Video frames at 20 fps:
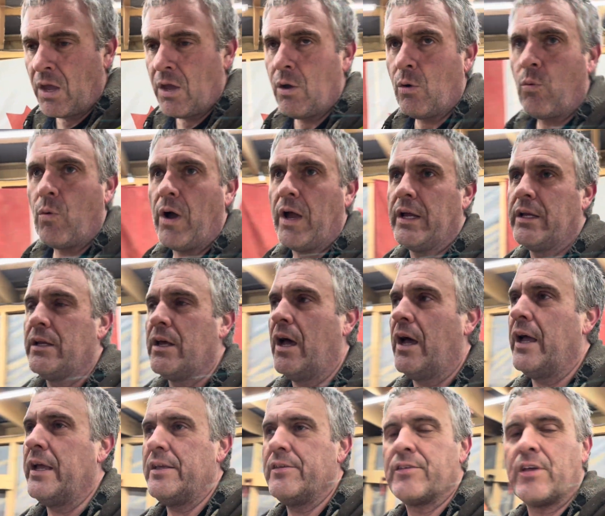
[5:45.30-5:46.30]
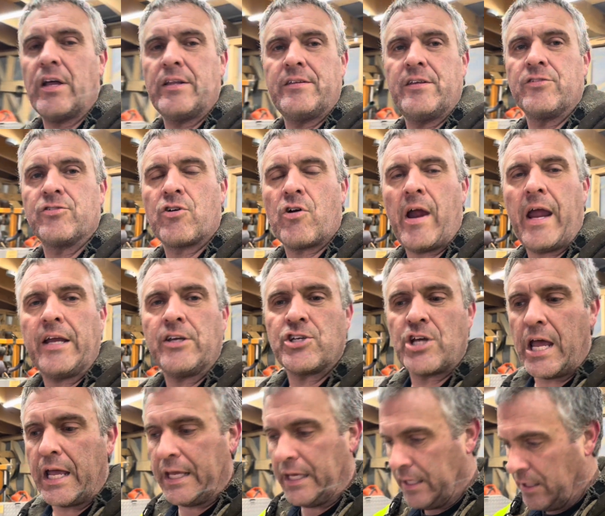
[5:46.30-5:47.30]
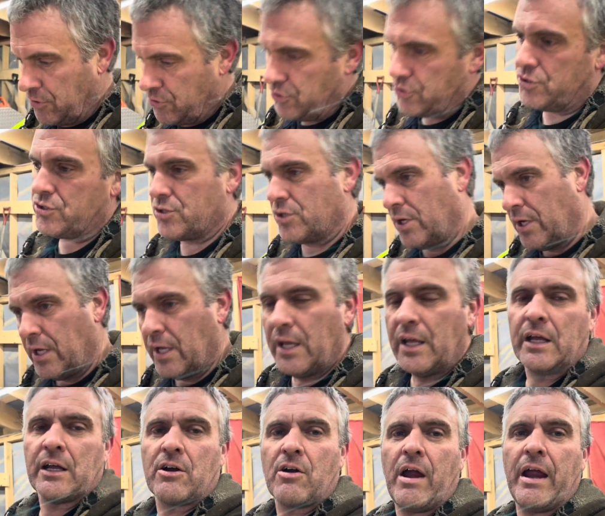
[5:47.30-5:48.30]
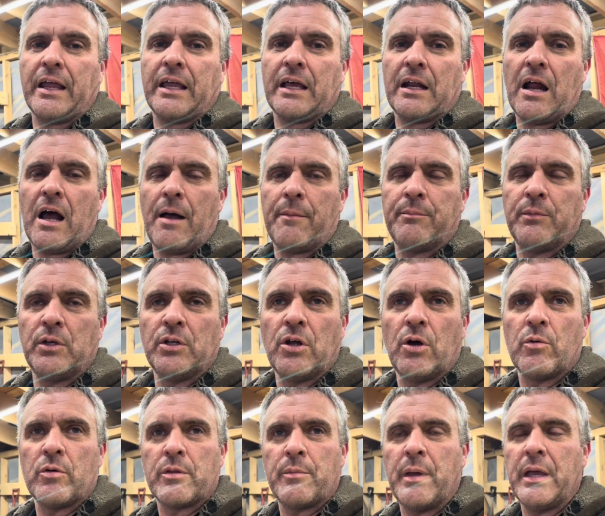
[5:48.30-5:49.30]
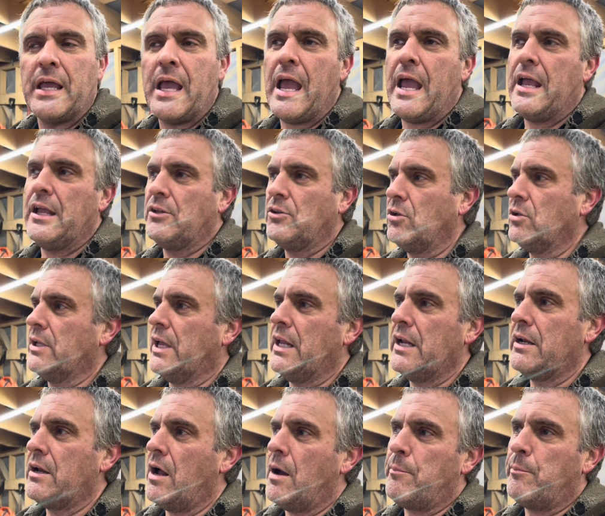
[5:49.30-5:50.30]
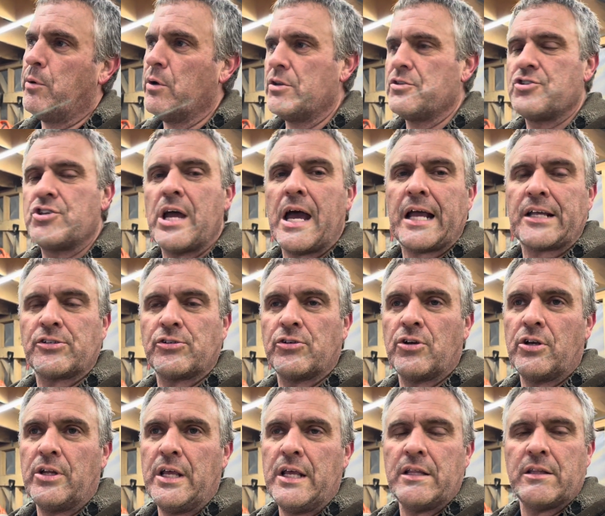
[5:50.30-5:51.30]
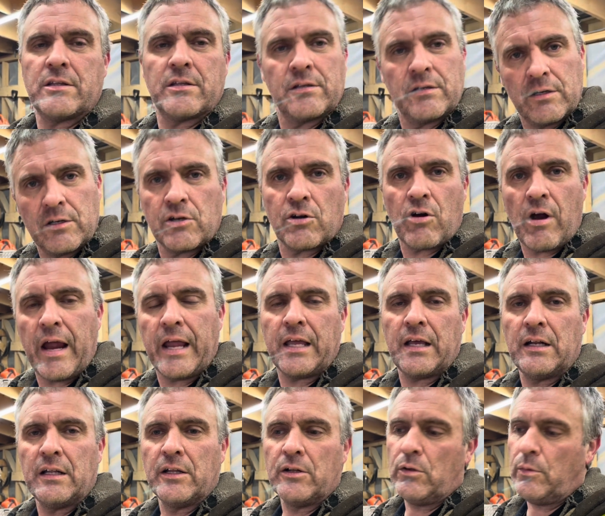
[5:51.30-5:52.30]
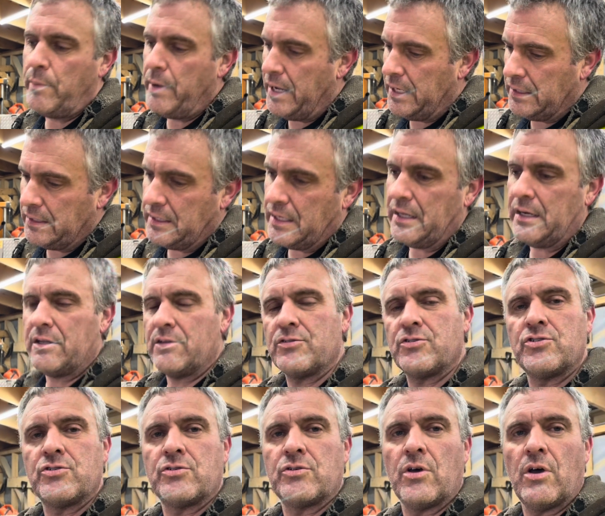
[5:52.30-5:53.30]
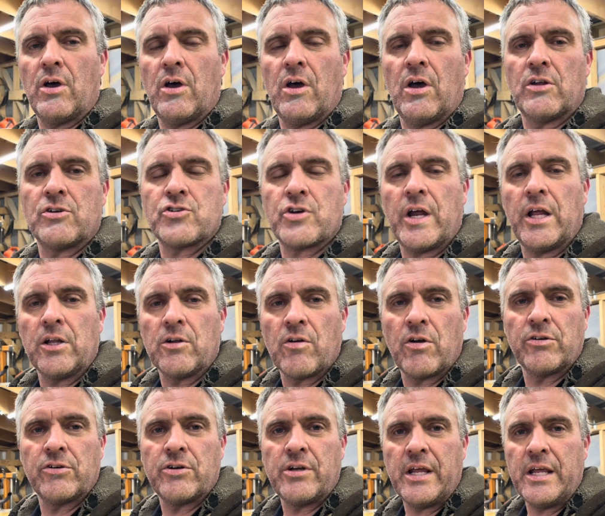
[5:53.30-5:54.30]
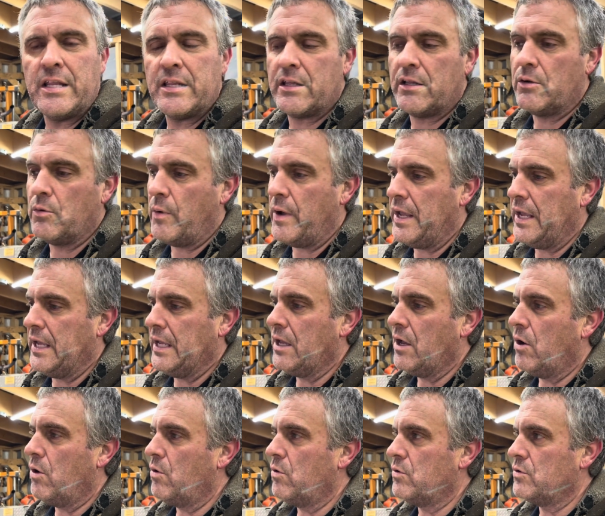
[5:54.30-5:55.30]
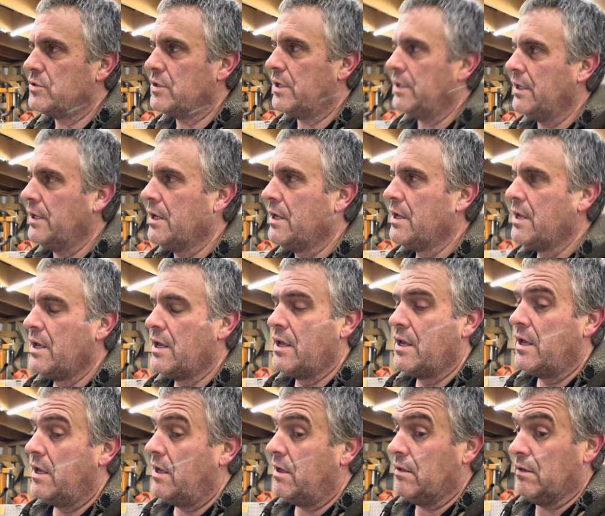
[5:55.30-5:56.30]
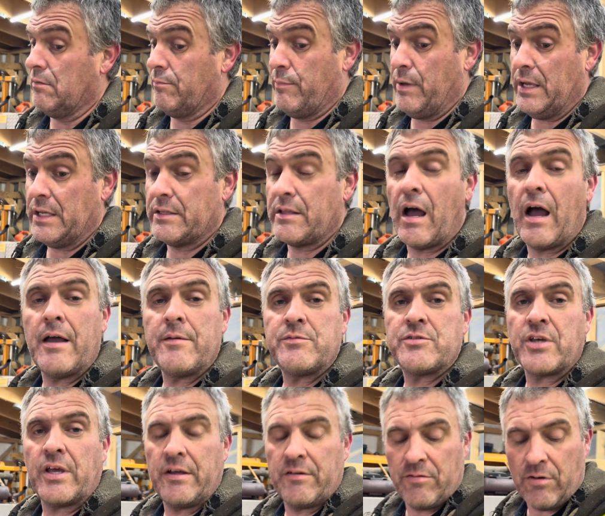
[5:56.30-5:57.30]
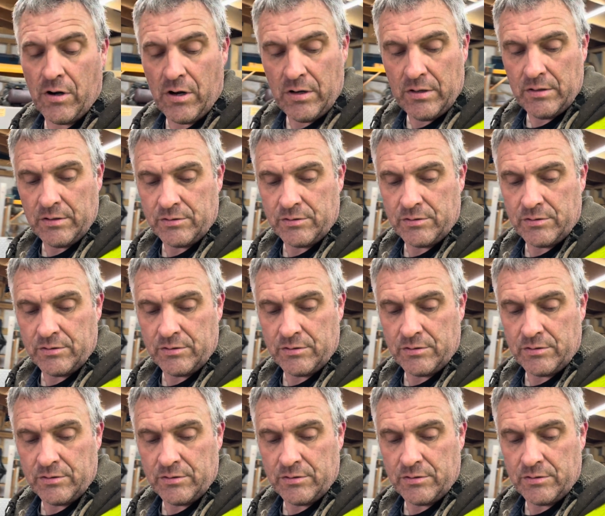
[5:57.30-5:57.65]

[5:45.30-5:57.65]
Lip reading: When he's got this crank jack, he can just crank it up, with a big handle, get it up, put his jacks underneath, crank it a little bit, get his trailer underneath, and away he goes. And a big time saver.